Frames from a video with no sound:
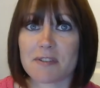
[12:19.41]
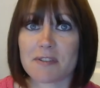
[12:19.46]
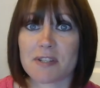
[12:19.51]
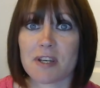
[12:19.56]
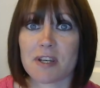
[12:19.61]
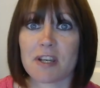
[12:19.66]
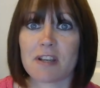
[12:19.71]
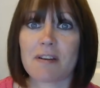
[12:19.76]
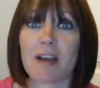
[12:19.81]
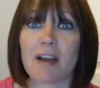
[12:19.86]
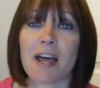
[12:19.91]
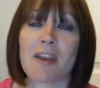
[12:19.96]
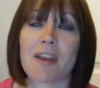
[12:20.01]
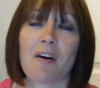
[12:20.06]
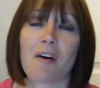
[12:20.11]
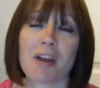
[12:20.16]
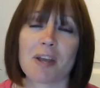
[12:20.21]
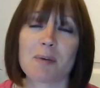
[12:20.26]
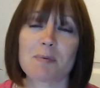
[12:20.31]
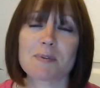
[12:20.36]
too, and
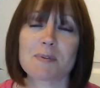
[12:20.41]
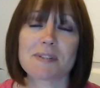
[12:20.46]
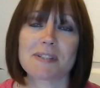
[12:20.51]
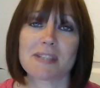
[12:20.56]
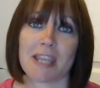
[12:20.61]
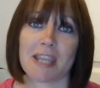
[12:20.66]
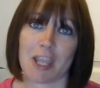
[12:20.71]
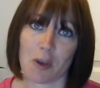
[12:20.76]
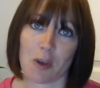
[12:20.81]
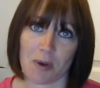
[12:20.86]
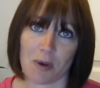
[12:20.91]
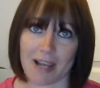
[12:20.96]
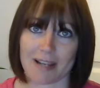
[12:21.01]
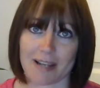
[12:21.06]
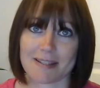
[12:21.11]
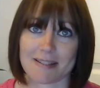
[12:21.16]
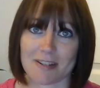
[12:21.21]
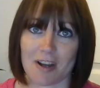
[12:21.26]
I will see you next